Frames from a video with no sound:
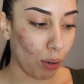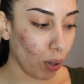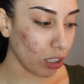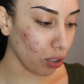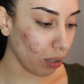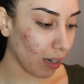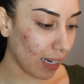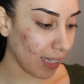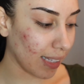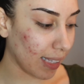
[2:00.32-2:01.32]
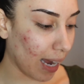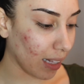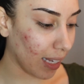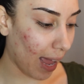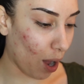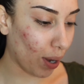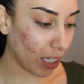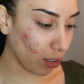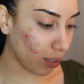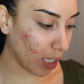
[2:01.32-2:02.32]
So I want to show you guys exactly how
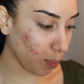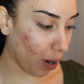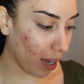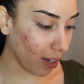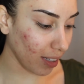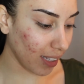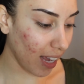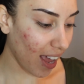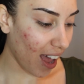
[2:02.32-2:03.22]
I use these products.